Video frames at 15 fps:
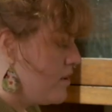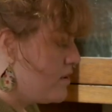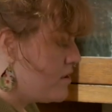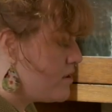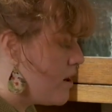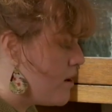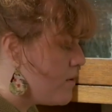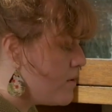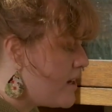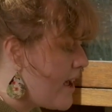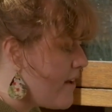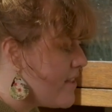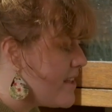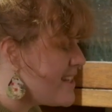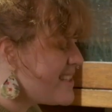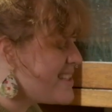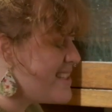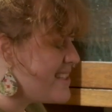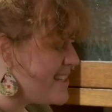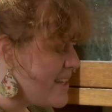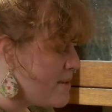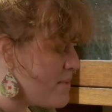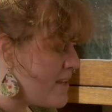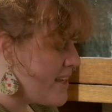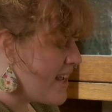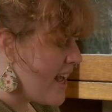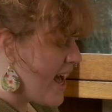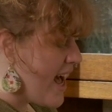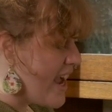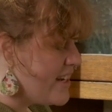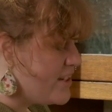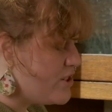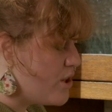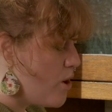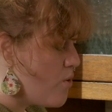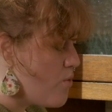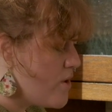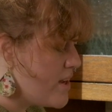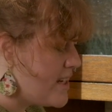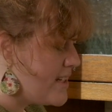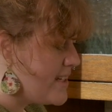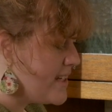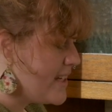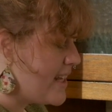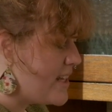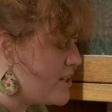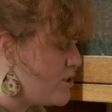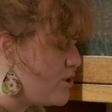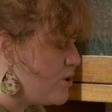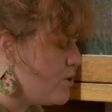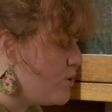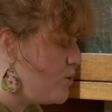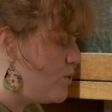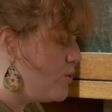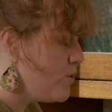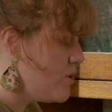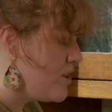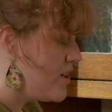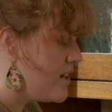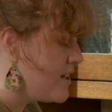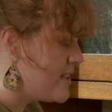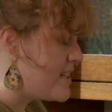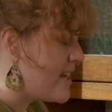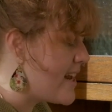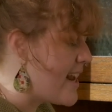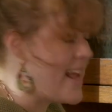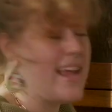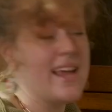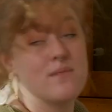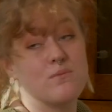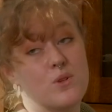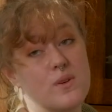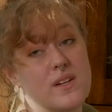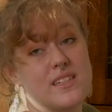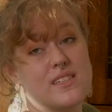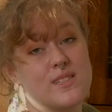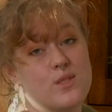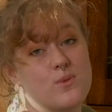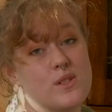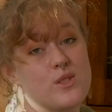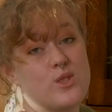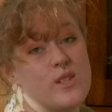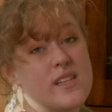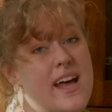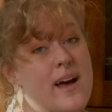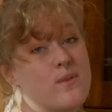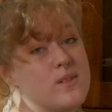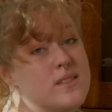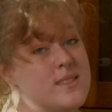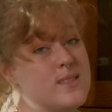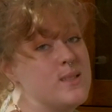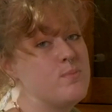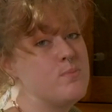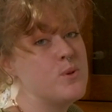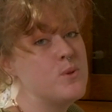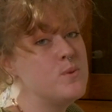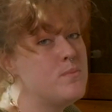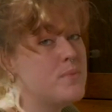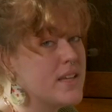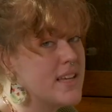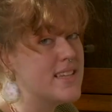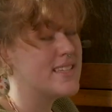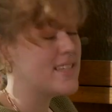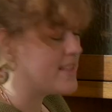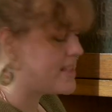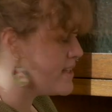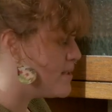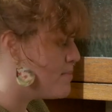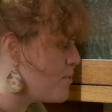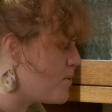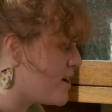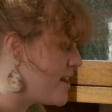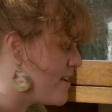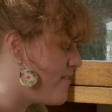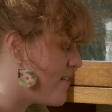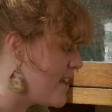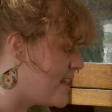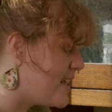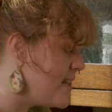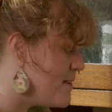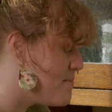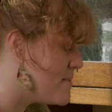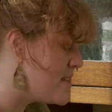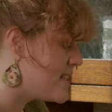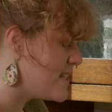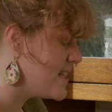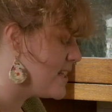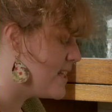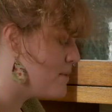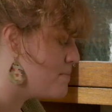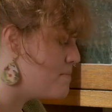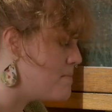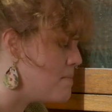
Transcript: So now that it's steaming, I don't want it to get too cooked, and I am going to switch to that wooden spoon because at this point, if I keep mixing